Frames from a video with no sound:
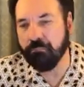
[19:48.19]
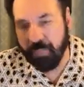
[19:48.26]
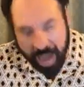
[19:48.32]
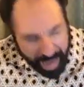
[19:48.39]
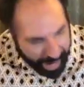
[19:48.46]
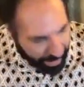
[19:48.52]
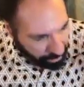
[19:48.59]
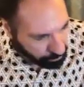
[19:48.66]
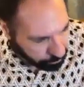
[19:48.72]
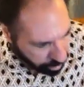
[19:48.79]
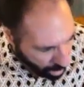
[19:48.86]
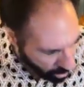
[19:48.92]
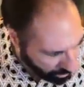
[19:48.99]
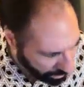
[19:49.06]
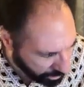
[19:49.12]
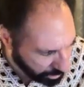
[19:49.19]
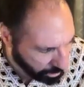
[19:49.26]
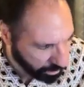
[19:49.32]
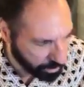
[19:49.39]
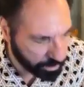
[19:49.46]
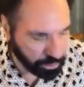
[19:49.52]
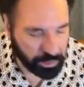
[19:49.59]
mind
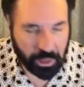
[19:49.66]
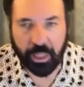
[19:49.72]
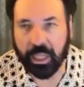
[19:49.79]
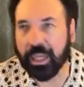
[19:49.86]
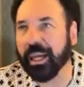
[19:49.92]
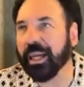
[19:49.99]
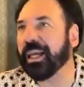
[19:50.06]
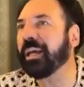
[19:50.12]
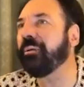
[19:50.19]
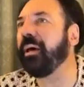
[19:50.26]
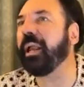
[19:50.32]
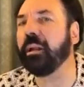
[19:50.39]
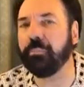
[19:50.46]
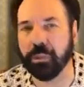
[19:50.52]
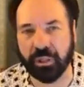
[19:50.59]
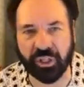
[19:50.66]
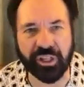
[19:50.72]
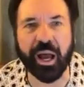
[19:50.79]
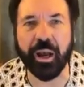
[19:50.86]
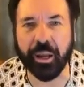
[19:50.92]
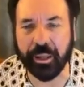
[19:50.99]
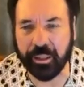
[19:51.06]
blowing, incredible
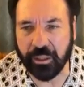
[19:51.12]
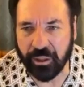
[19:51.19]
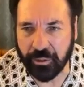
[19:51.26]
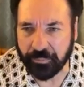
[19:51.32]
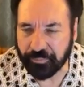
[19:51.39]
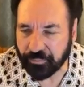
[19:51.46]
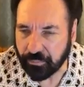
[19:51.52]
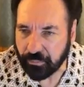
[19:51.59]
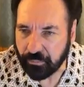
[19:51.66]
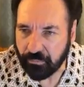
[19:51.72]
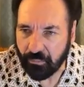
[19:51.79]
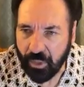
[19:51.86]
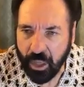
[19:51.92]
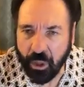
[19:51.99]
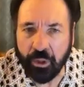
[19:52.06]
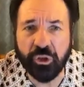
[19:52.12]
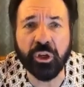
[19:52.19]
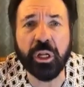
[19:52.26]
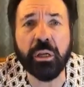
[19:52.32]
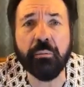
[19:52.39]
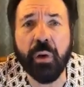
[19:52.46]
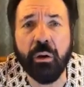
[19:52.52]
signs
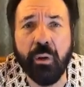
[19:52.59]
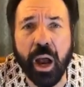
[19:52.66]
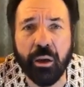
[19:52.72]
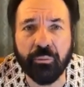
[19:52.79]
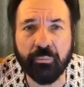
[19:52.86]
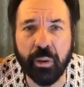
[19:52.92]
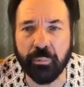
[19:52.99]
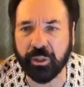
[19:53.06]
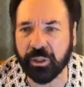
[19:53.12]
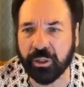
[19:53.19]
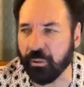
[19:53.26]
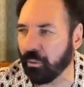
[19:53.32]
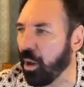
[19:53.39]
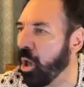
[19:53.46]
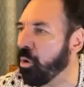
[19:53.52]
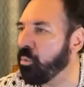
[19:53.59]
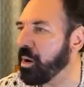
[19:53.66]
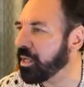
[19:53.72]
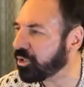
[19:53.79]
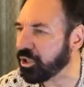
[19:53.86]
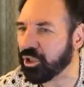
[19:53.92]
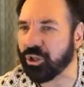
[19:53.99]
concerning my People say, well,
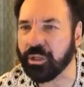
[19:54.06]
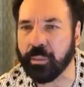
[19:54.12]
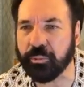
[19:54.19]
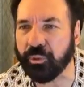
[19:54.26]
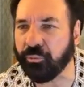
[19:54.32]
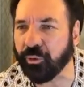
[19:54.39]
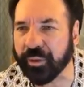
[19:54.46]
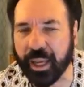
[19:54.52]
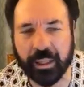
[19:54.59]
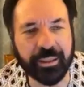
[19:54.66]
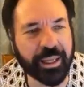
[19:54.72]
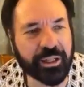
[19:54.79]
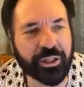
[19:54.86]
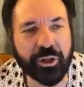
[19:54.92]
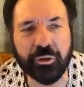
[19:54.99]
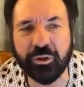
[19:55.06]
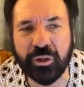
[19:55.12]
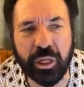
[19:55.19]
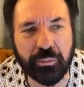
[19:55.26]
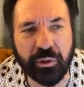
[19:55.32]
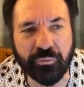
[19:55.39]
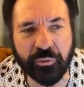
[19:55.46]
where's the scripture for that? There's no
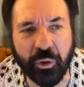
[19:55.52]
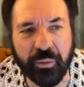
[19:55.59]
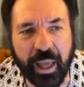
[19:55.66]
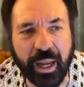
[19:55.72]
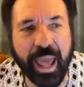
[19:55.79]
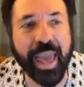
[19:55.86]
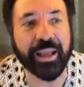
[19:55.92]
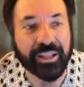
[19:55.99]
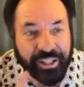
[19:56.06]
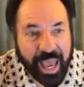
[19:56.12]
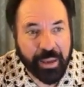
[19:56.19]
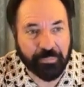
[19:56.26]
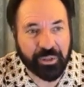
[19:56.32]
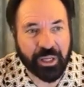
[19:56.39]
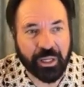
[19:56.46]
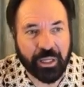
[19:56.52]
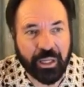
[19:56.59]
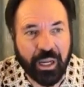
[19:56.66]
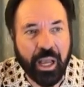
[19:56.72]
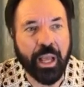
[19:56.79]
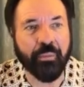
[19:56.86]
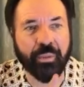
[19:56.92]
scripture for that except
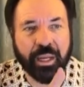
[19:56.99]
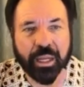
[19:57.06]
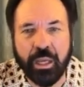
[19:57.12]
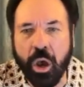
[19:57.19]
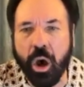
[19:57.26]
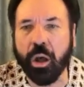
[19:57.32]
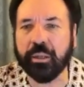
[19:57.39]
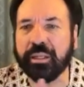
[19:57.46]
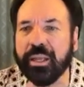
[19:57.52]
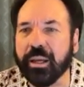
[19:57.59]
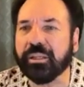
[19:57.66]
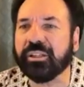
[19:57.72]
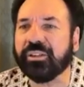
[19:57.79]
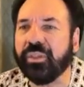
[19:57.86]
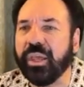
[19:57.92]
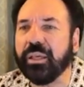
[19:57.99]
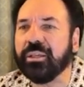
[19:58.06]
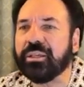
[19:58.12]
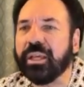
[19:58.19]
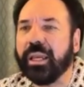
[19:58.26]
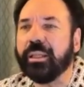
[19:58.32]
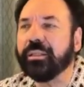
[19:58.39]
that God does
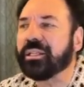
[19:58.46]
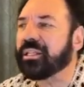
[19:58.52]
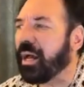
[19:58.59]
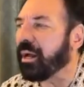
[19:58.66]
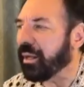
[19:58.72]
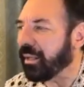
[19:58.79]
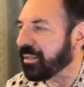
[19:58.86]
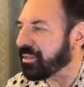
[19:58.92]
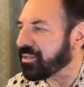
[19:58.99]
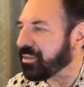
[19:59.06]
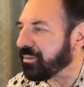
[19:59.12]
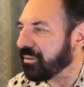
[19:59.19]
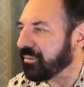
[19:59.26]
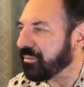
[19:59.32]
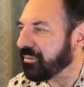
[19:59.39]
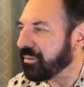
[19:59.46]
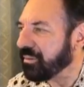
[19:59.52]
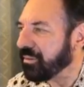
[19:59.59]
things in signs.